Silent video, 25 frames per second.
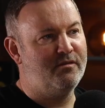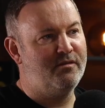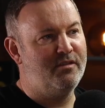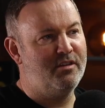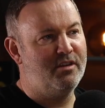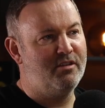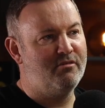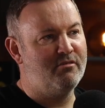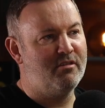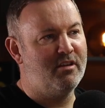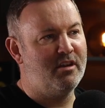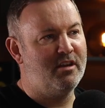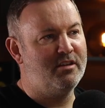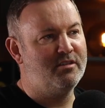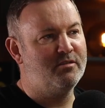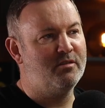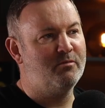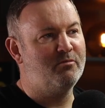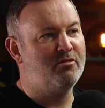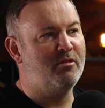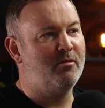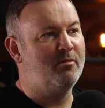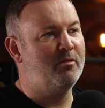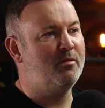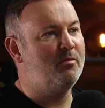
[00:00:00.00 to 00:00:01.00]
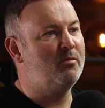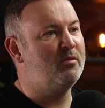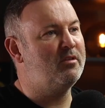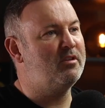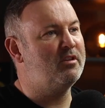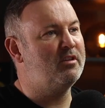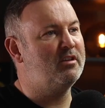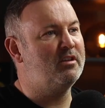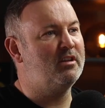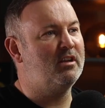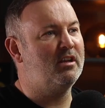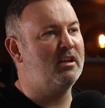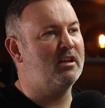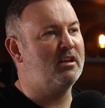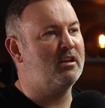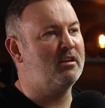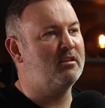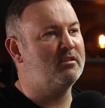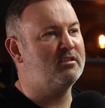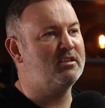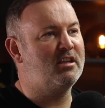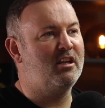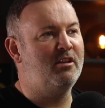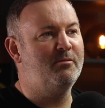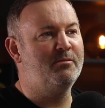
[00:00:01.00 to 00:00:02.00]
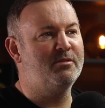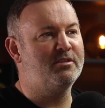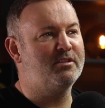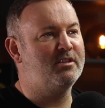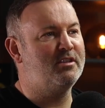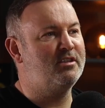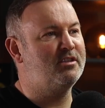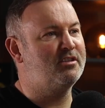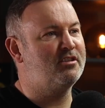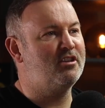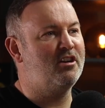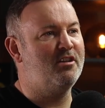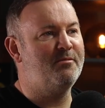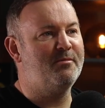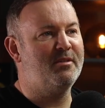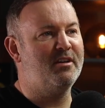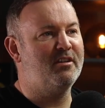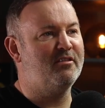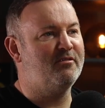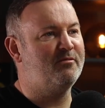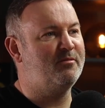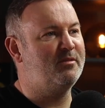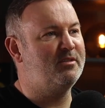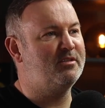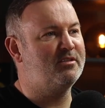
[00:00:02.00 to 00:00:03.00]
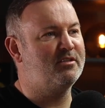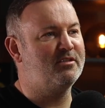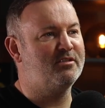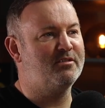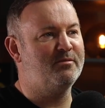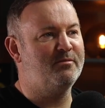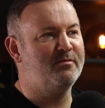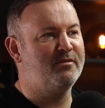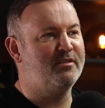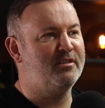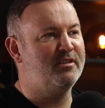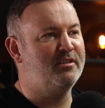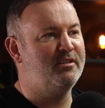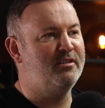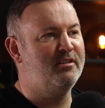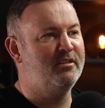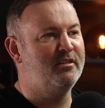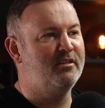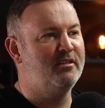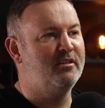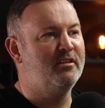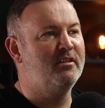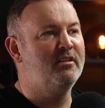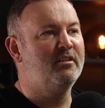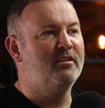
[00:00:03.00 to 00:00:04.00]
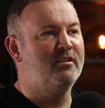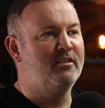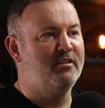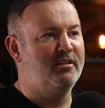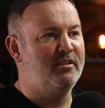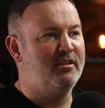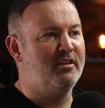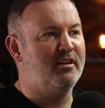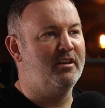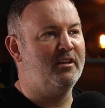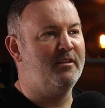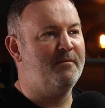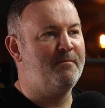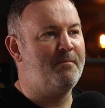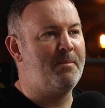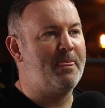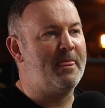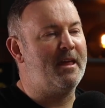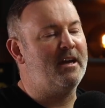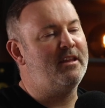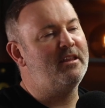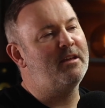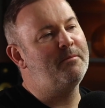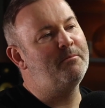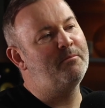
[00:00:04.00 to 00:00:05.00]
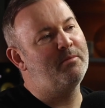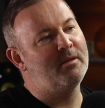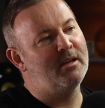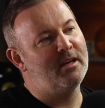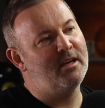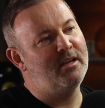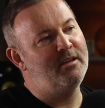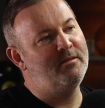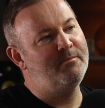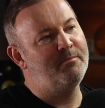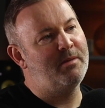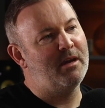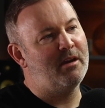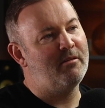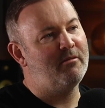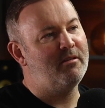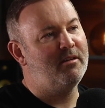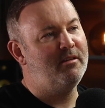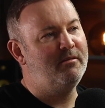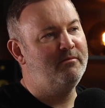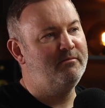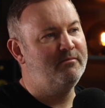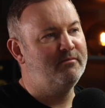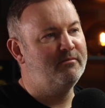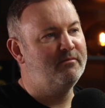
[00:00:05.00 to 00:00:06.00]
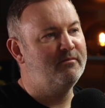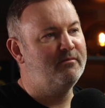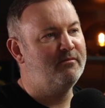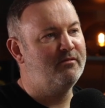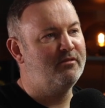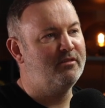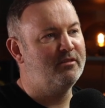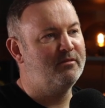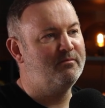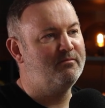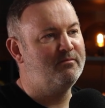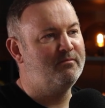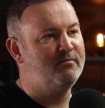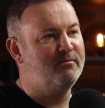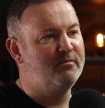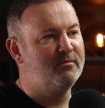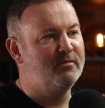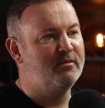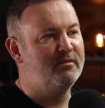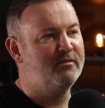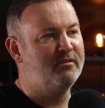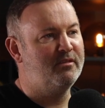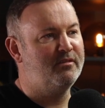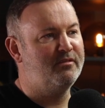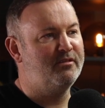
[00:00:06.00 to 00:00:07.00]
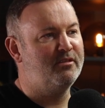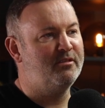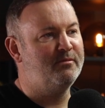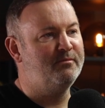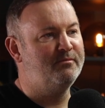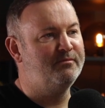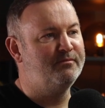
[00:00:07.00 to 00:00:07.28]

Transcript: your grades, probably with a Selma C-style mouthpiece or something. Yeah, and then played Barry for fun.